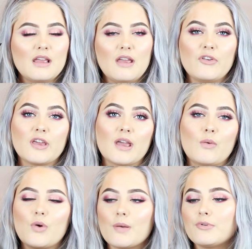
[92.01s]
If you can
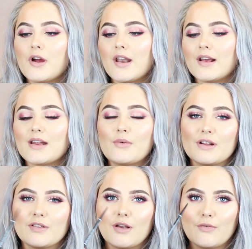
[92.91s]
get one product, I would
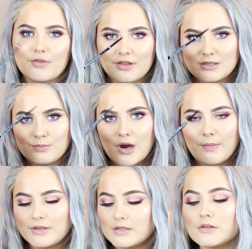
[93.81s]
definitely go for this brow
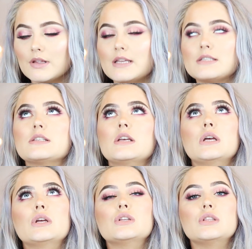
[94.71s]
pencil. It's
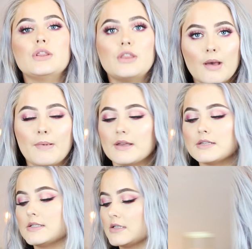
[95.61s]
the
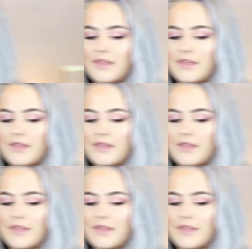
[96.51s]
best.